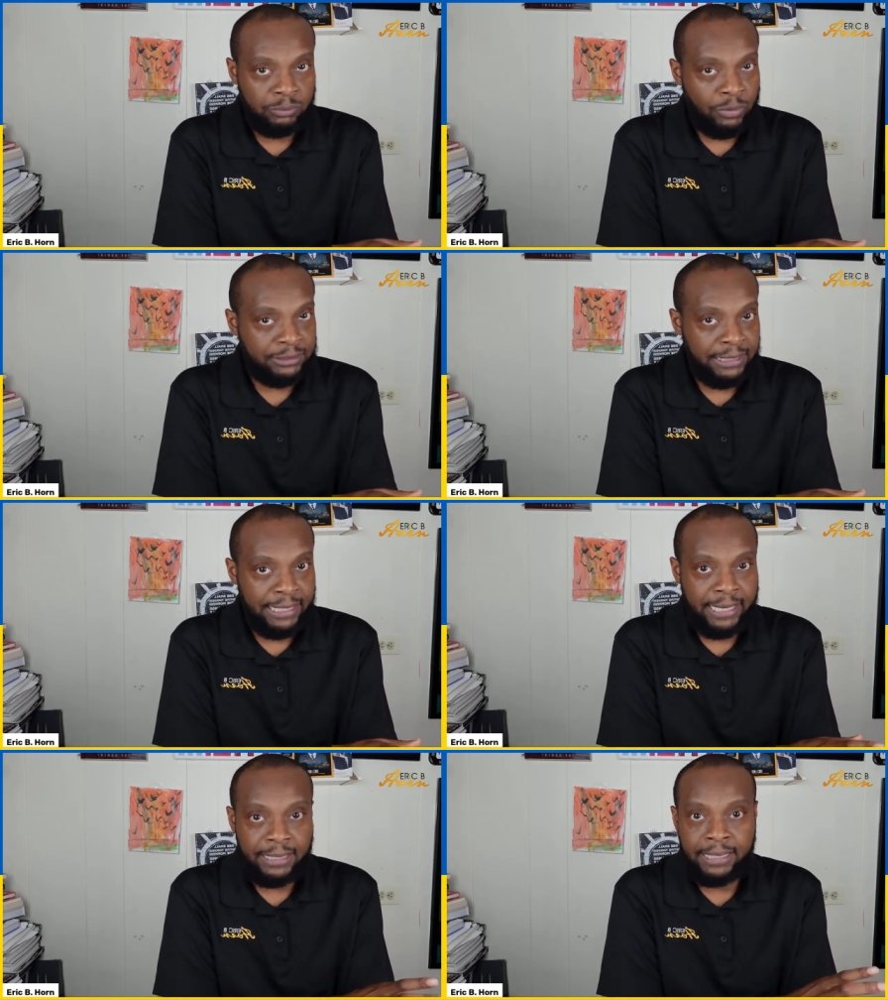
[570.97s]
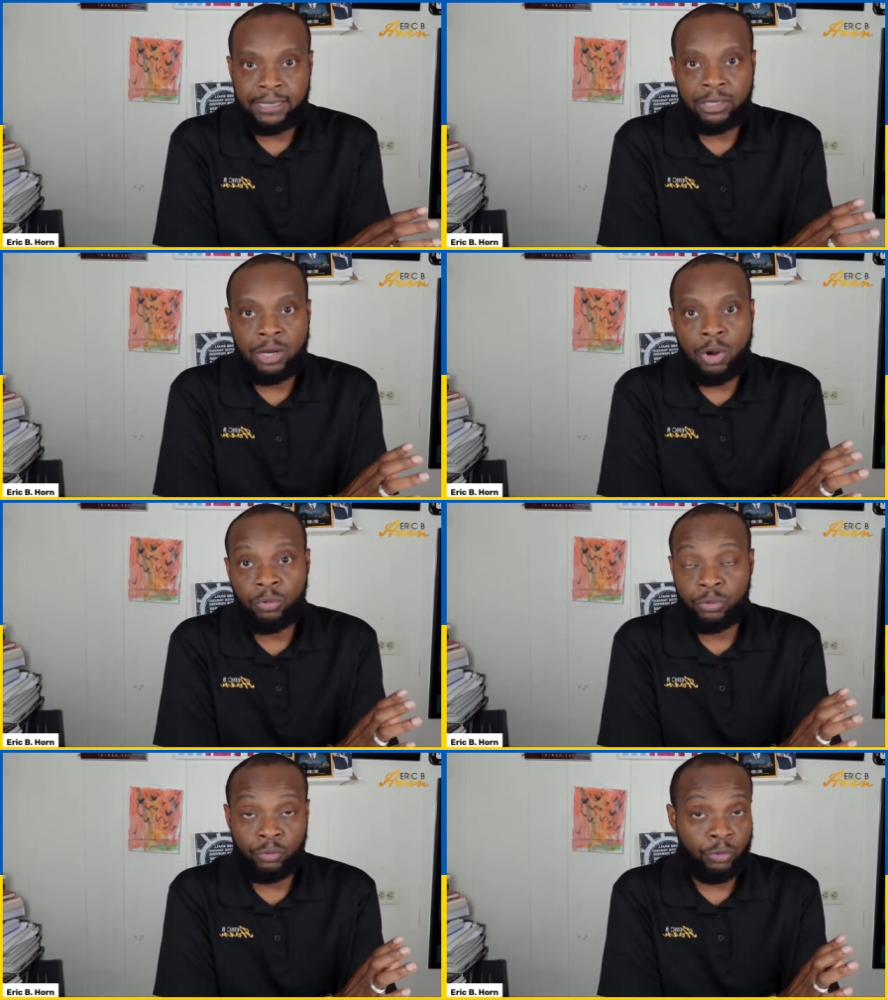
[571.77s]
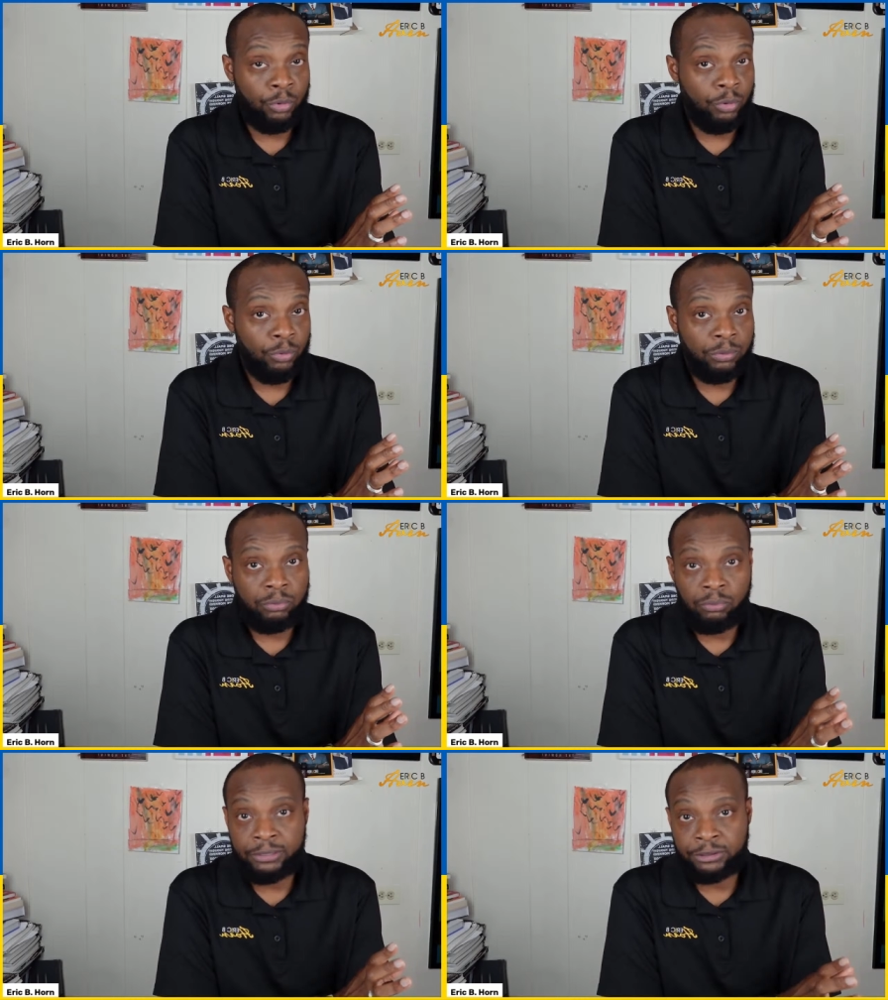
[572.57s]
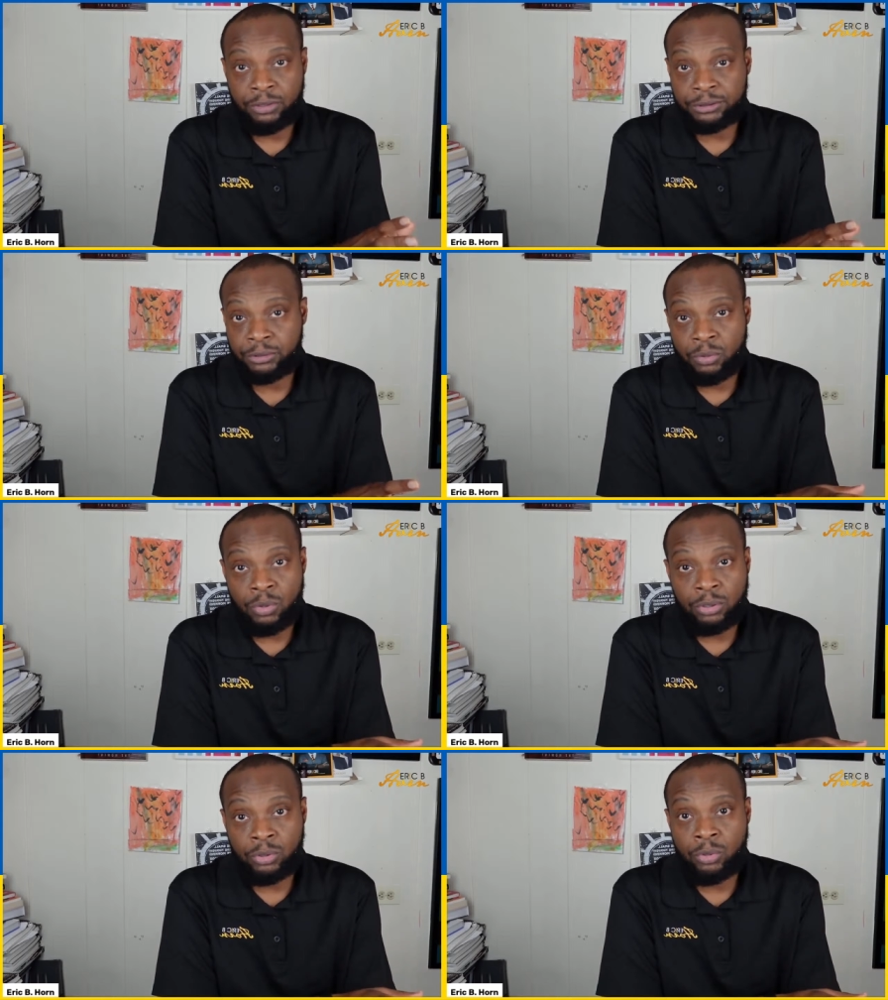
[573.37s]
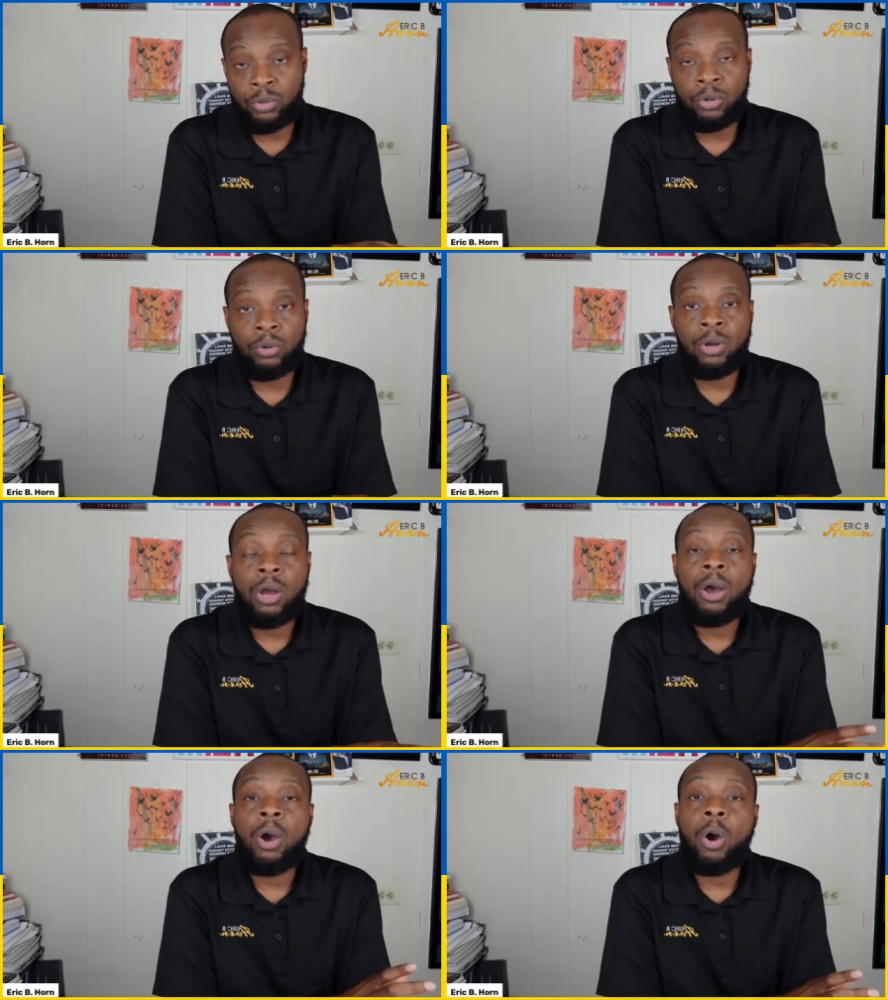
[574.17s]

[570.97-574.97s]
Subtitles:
So once again, it can go through researching on Google,